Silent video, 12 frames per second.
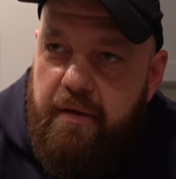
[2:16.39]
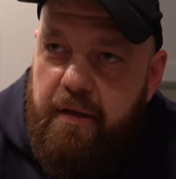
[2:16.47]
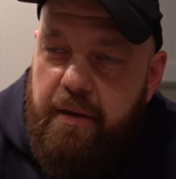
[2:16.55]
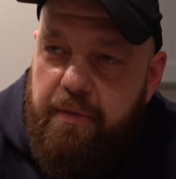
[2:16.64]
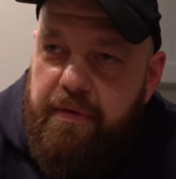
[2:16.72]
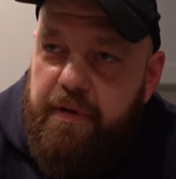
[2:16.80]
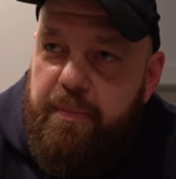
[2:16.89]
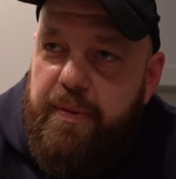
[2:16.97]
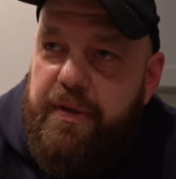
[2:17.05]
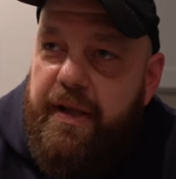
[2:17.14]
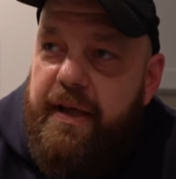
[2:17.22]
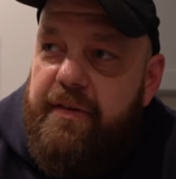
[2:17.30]
he was in a
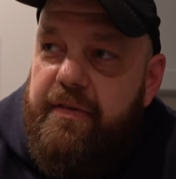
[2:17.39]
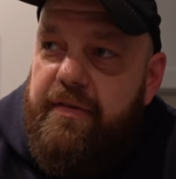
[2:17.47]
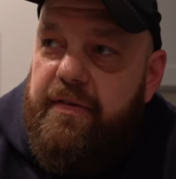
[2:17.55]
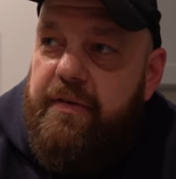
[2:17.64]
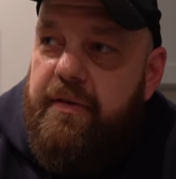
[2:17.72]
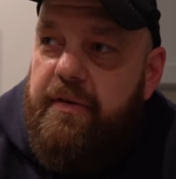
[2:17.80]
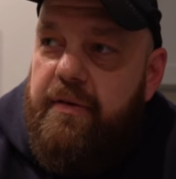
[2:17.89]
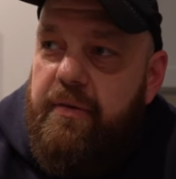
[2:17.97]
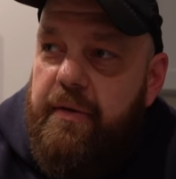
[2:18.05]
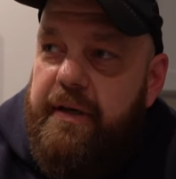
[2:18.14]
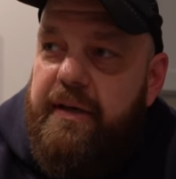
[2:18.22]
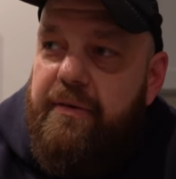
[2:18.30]
place
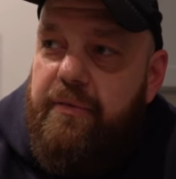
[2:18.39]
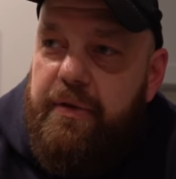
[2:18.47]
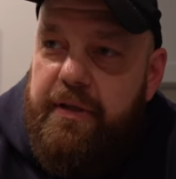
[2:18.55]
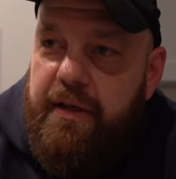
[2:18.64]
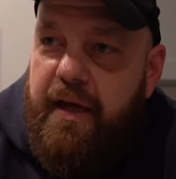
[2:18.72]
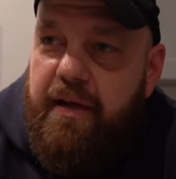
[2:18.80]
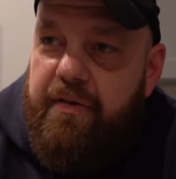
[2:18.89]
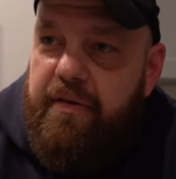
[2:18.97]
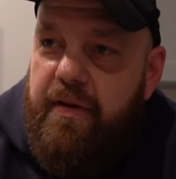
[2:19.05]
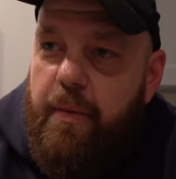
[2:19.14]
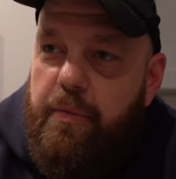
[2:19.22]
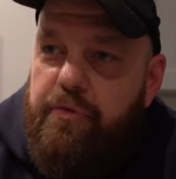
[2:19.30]
where he didn't
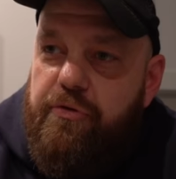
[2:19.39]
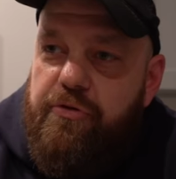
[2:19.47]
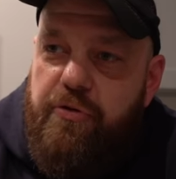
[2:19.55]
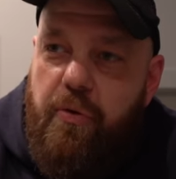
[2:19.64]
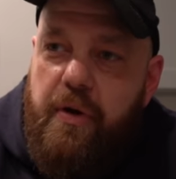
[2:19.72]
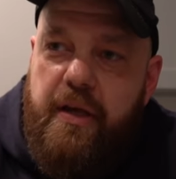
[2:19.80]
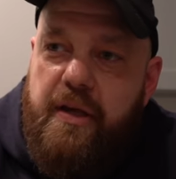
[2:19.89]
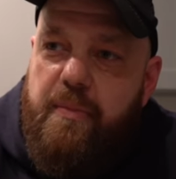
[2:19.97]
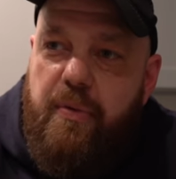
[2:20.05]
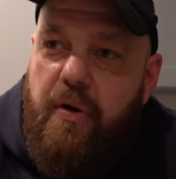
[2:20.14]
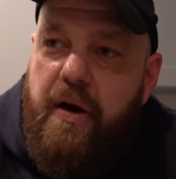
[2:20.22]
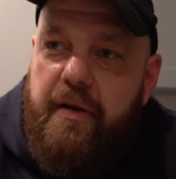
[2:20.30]
realize how much joy he
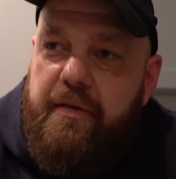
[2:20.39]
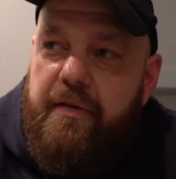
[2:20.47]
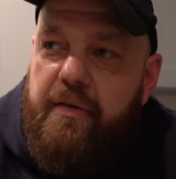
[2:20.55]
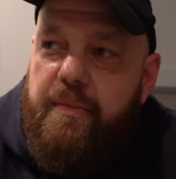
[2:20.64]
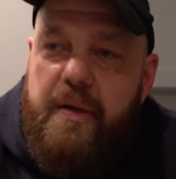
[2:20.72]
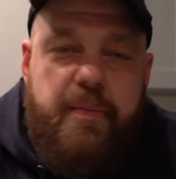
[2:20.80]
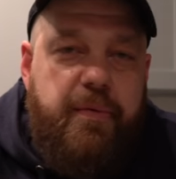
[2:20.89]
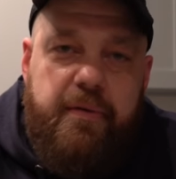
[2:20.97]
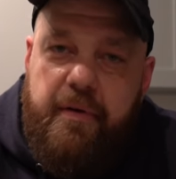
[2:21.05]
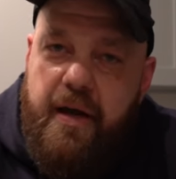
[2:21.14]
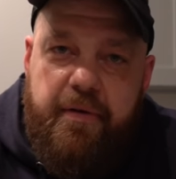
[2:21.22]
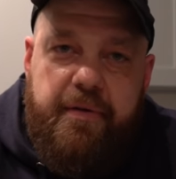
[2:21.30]
brought to the people
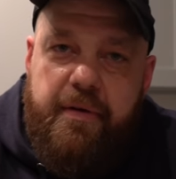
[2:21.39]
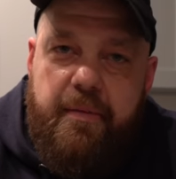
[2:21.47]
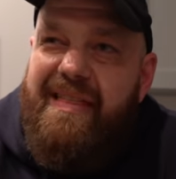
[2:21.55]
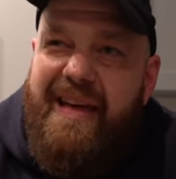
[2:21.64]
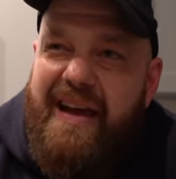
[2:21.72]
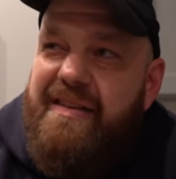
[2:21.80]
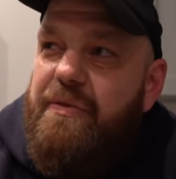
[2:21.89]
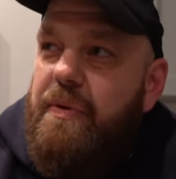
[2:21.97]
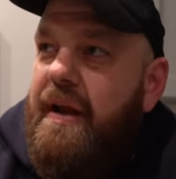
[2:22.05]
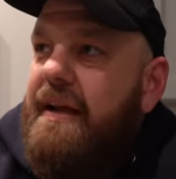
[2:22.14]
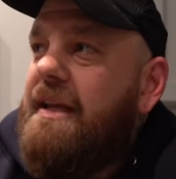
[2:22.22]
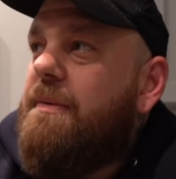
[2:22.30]
around him. That is
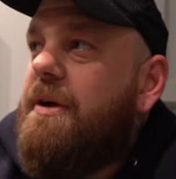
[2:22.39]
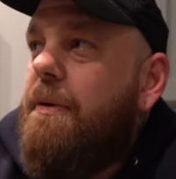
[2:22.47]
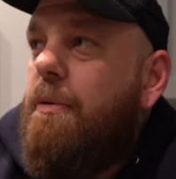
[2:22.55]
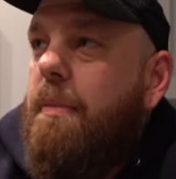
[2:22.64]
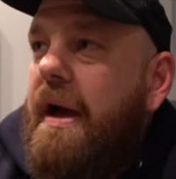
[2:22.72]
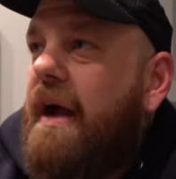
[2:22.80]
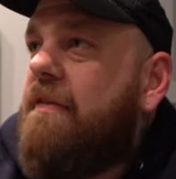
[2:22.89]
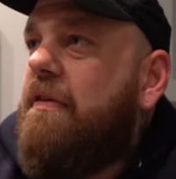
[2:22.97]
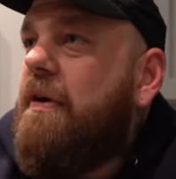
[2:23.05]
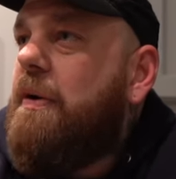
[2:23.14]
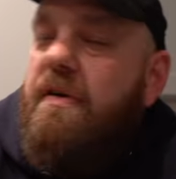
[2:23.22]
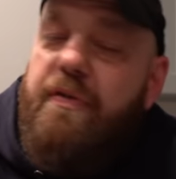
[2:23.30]
what I keep coming back
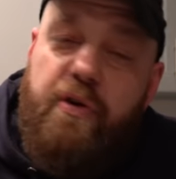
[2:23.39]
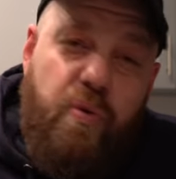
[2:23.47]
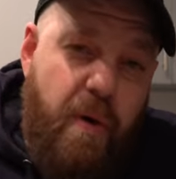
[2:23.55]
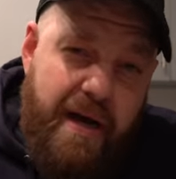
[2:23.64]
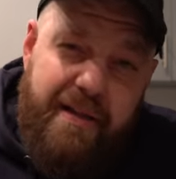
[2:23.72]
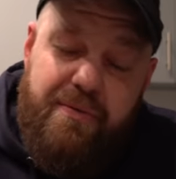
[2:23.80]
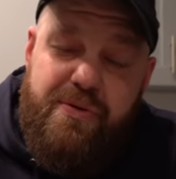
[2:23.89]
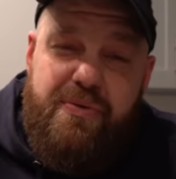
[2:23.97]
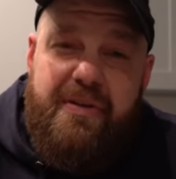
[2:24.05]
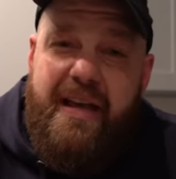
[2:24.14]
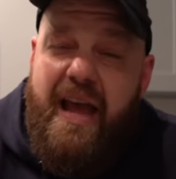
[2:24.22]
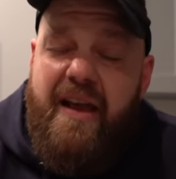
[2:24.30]
to. For a while, I was
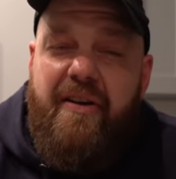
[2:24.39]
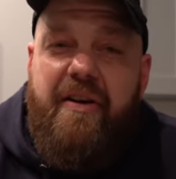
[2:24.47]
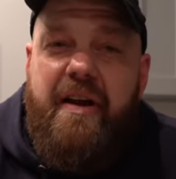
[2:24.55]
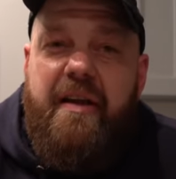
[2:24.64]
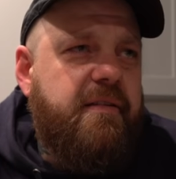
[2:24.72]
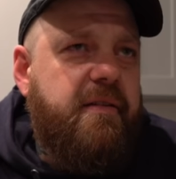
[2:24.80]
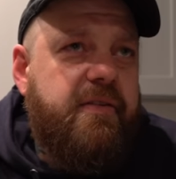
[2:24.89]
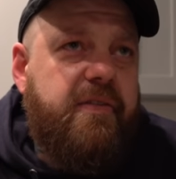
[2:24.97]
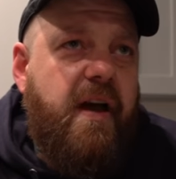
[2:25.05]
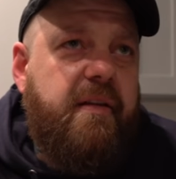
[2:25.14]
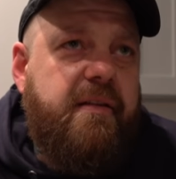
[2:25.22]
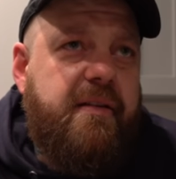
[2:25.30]
really angry. A
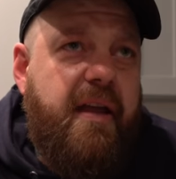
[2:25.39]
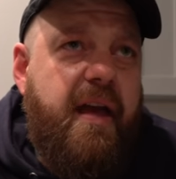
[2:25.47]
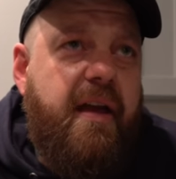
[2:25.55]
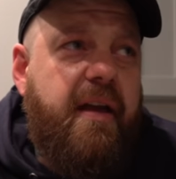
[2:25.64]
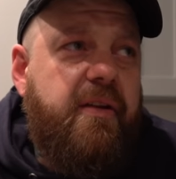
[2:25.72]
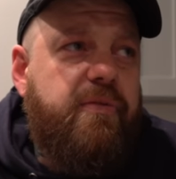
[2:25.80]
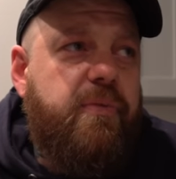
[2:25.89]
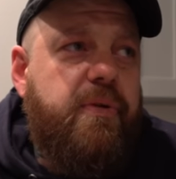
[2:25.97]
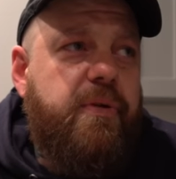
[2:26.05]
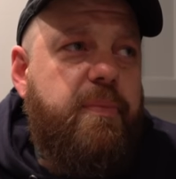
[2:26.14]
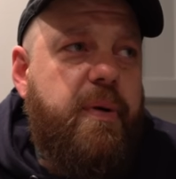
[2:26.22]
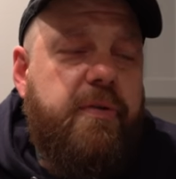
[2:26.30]
solid day, I just
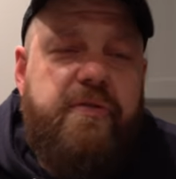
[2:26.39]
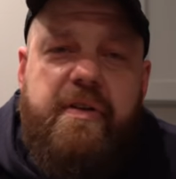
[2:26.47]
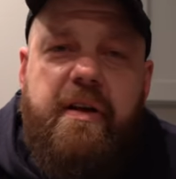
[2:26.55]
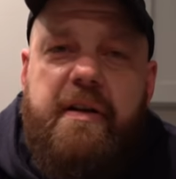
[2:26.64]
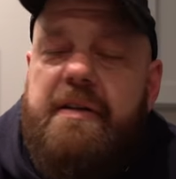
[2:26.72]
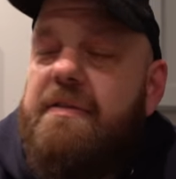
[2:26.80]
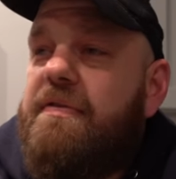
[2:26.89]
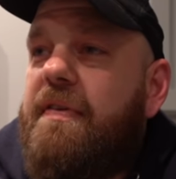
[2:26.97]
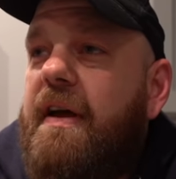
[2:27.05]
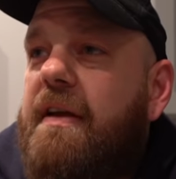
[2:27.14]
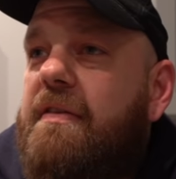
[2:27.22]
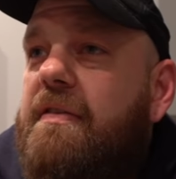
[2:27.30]
wanted to punch Derek in the
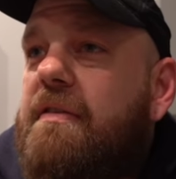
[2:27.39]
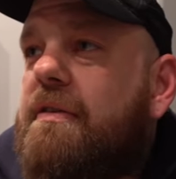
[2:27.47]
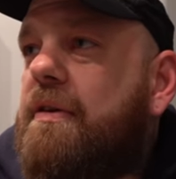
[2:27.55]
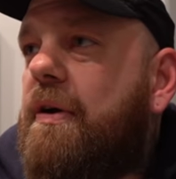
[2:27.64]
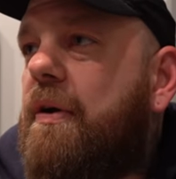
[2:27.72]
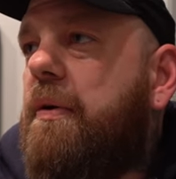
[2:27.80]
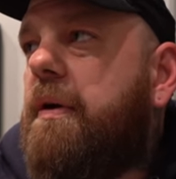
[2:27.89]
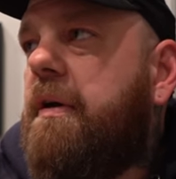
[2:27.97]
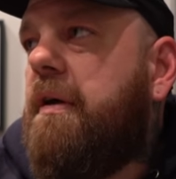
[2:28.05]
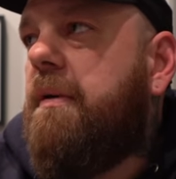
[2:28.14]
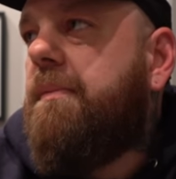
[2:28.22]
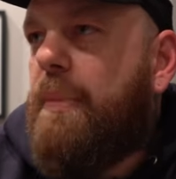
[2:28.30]
face, you know, and
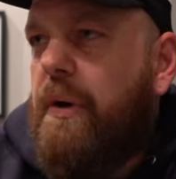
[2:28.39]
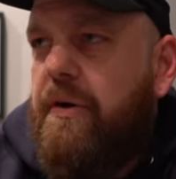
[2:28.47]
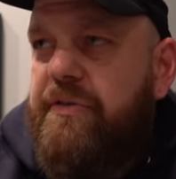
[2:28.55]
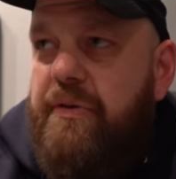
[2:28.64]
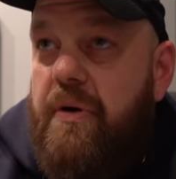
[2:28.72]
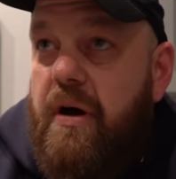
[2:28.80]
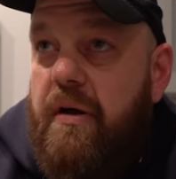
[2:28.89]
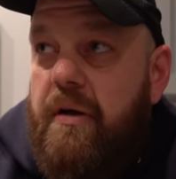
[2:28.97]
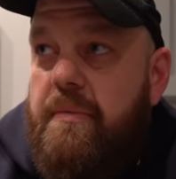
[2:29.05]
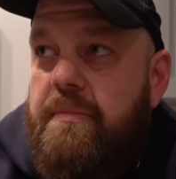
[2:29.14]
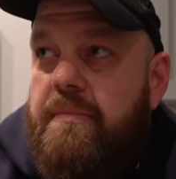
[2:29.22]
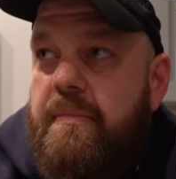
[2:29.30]
um, but also hug
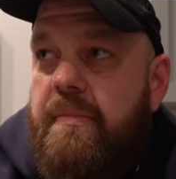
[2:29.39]
him.